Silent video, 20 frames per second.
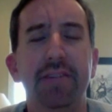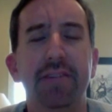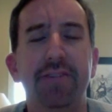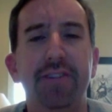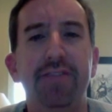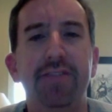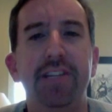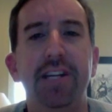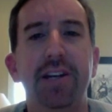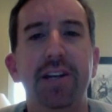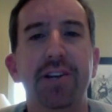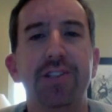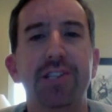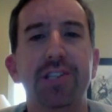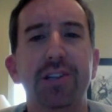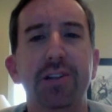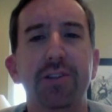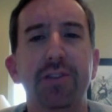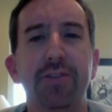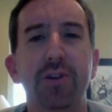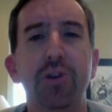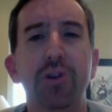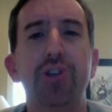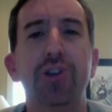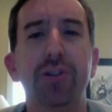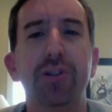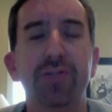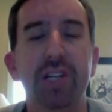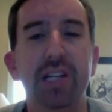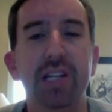50 years into the
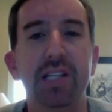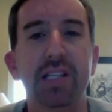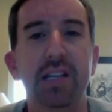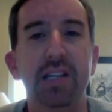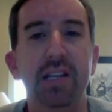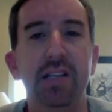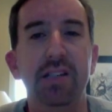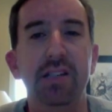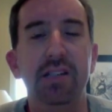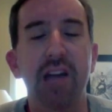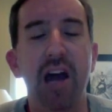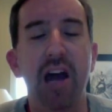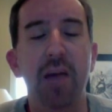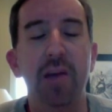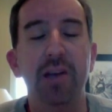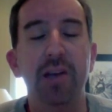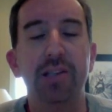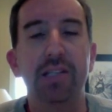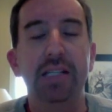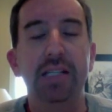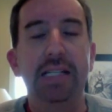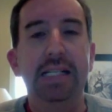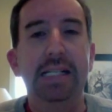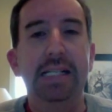future of DC's comics.